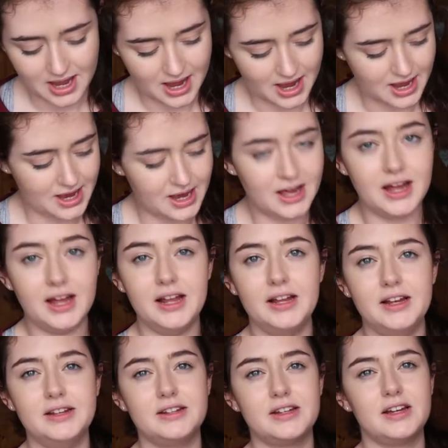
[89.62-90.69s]

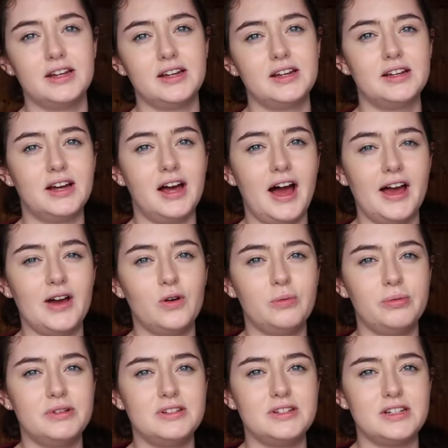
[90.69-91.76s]
and I
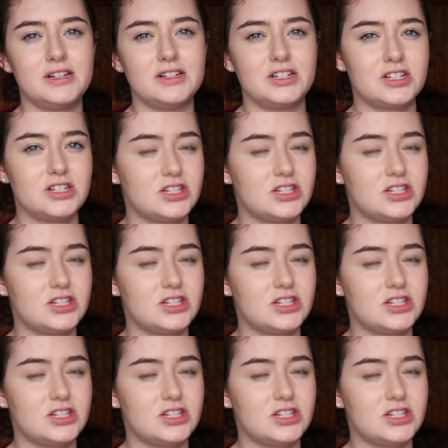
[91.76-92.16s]
opened it